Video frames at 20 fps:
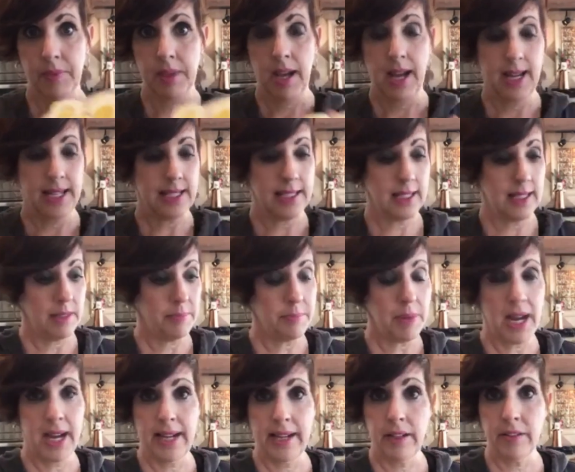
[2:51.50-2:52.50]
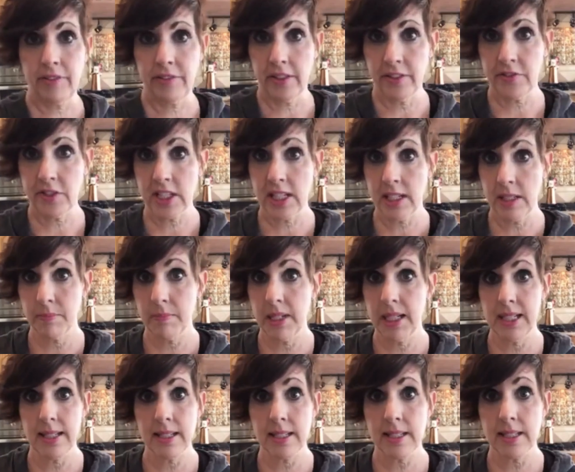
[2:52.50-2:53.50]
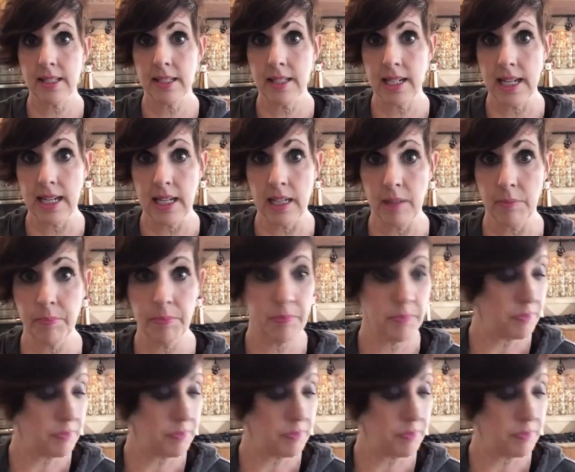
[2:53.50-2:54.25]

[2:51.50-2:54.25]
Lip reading: I did mine 15 minutes steam.